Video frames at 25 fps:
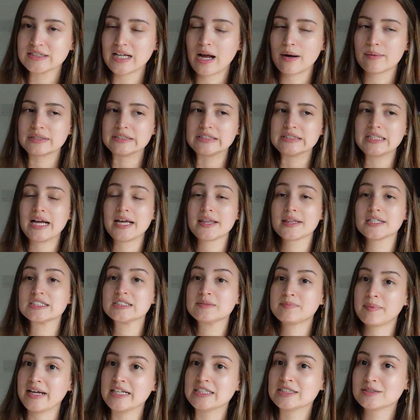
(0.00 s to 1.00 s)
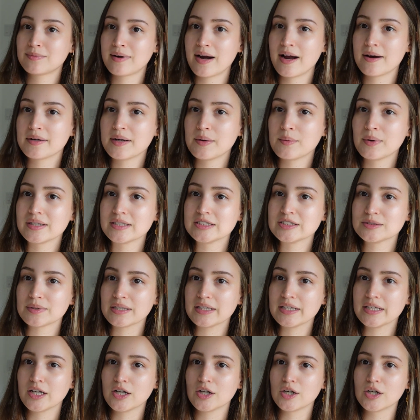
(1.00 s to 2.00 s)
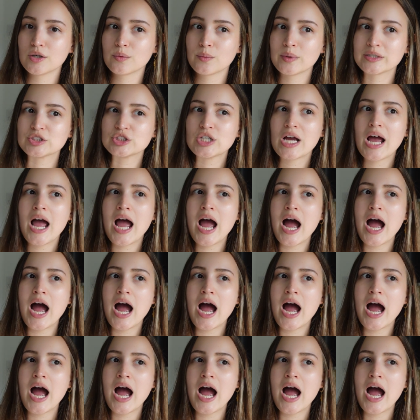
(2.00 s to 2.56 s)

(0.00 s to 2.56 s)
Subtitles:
I would say the space brownie one is really good, which